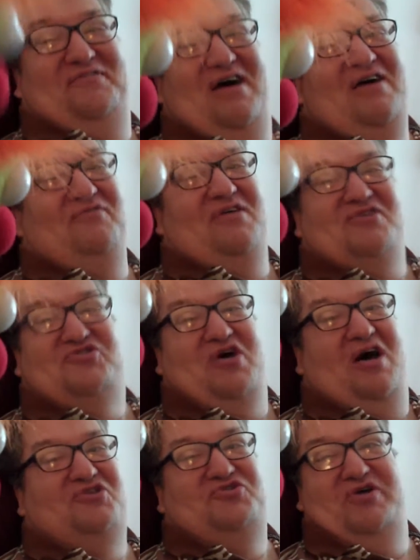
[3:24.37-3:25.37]
I have a lot of
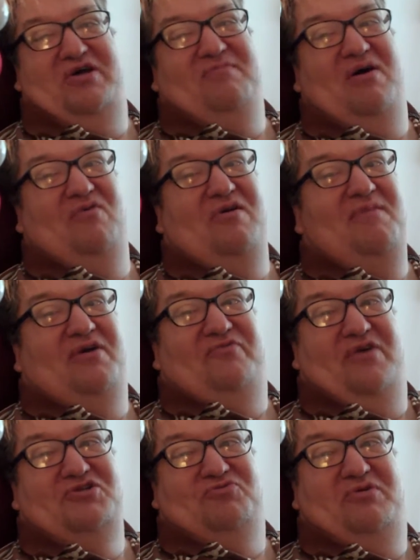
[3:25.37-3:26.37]
socks in there you might want to make
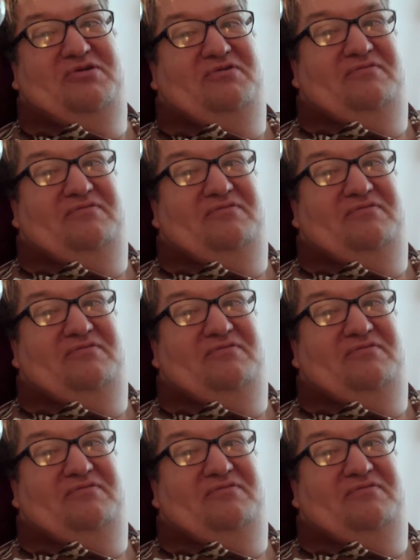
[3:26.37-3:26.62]
friends with.